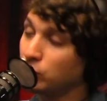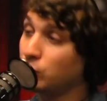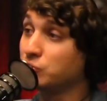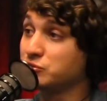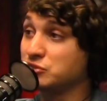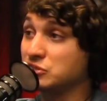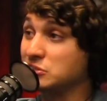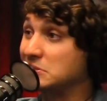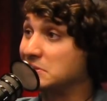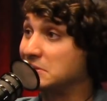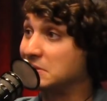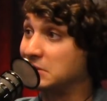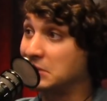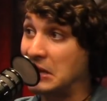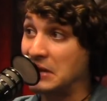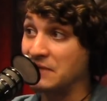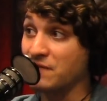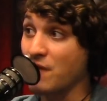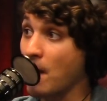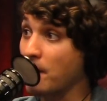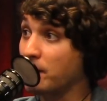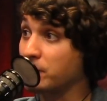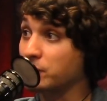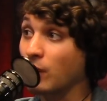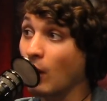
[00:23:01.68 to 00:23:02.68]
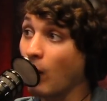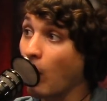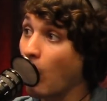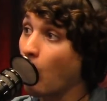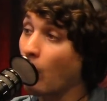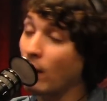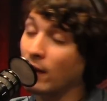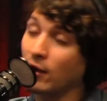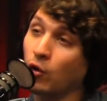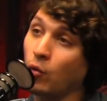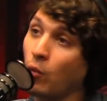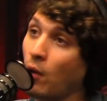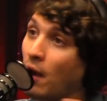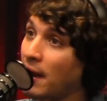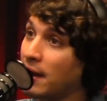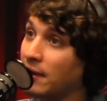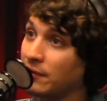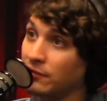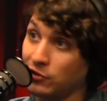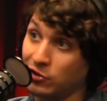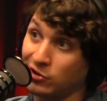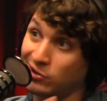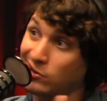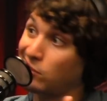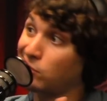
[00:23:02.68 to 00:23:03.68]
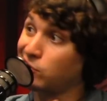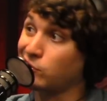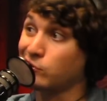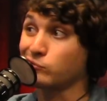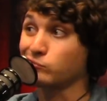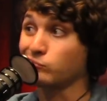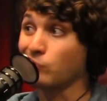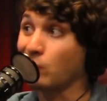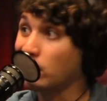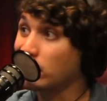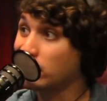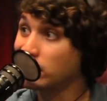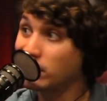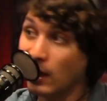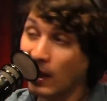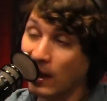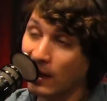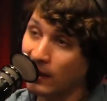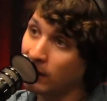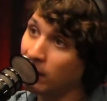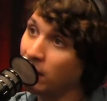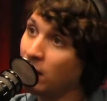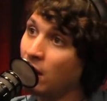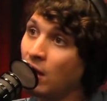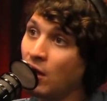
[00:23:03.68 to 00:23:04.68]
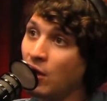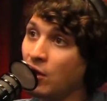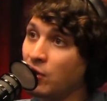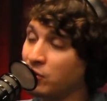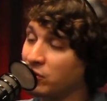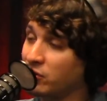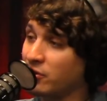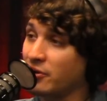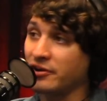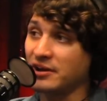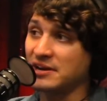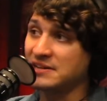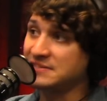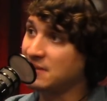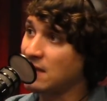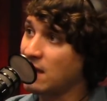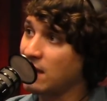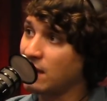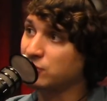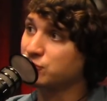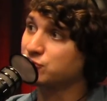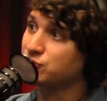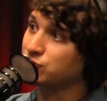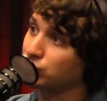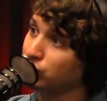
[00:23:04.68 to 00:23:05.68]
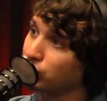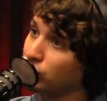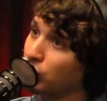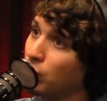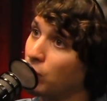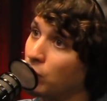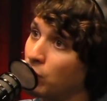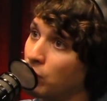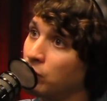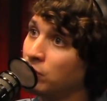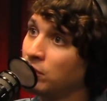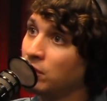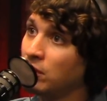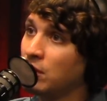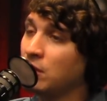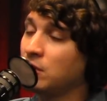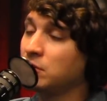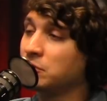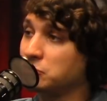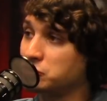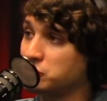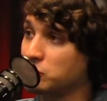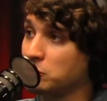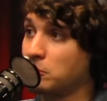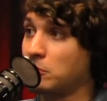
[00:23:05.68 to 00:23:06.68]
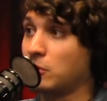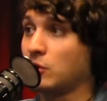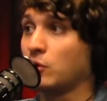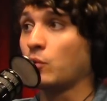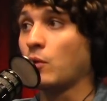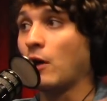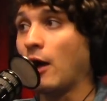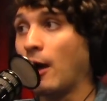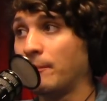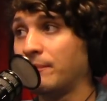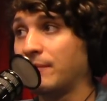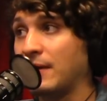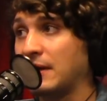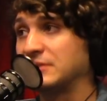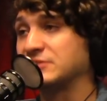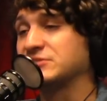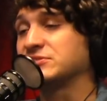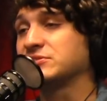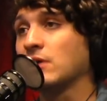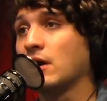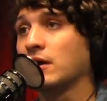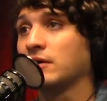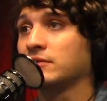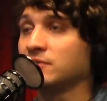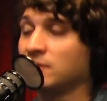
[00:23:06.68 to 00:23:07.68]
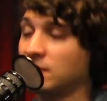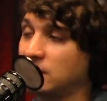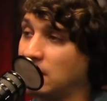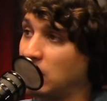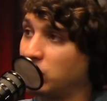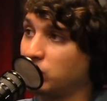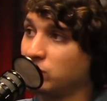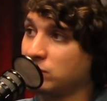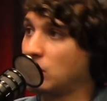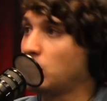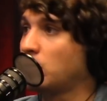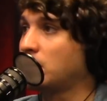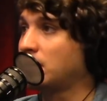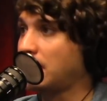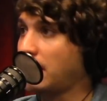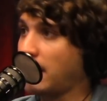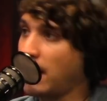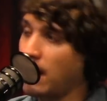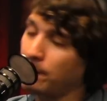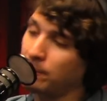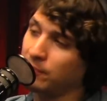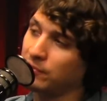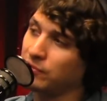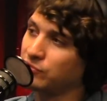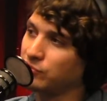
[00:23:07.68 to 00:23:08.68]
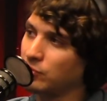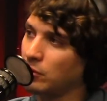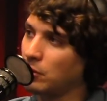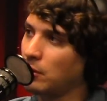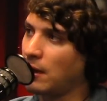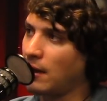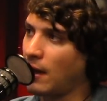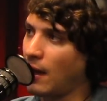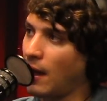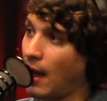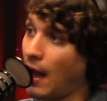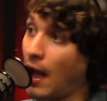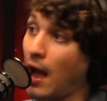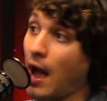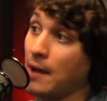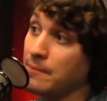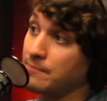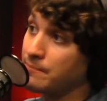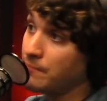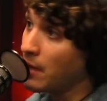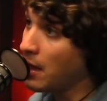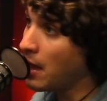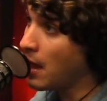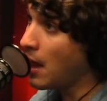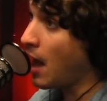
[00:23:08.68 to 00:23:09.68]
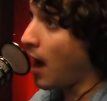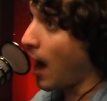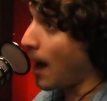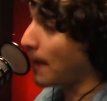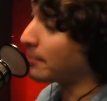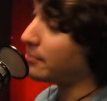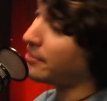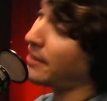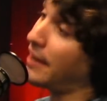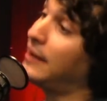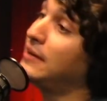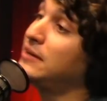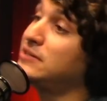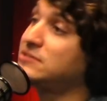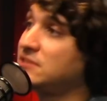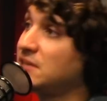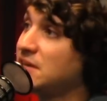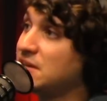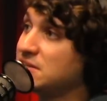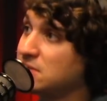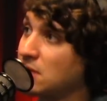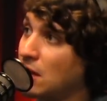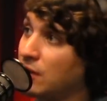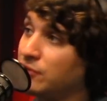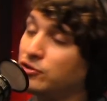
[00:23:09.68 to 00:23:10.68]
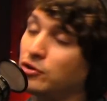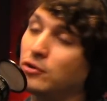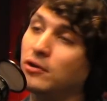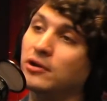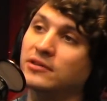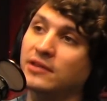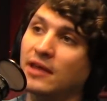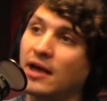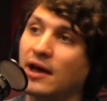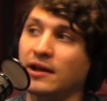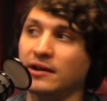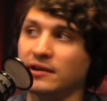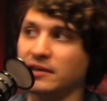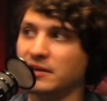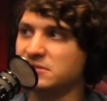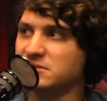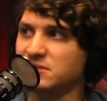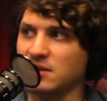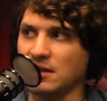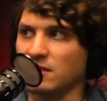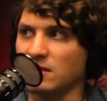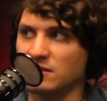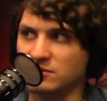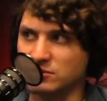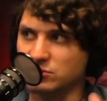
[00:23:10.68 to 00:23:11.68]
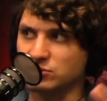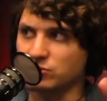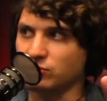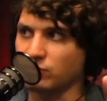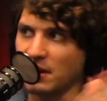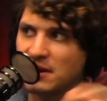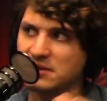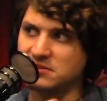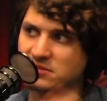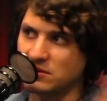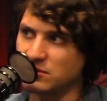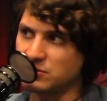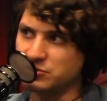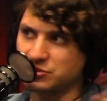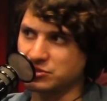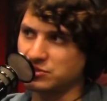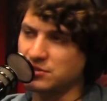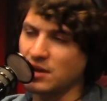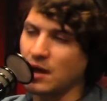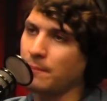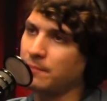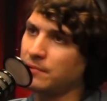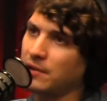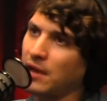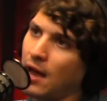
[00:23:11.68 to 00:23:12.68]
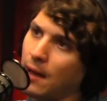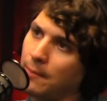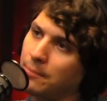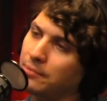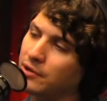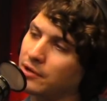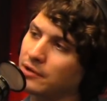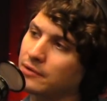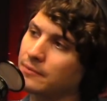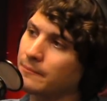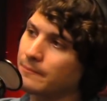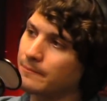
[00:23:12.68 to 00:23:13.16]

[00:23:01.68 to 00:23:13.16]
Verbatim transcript: just give up and go away quietly. You're not going to run again. You're not going to say I got screwed. You're just going to be like, well, that sucked. And that's what they want to happen. So I, I'm, I'm glad to see he's not doing that. And he's saying, this is crazy. This should not be happening.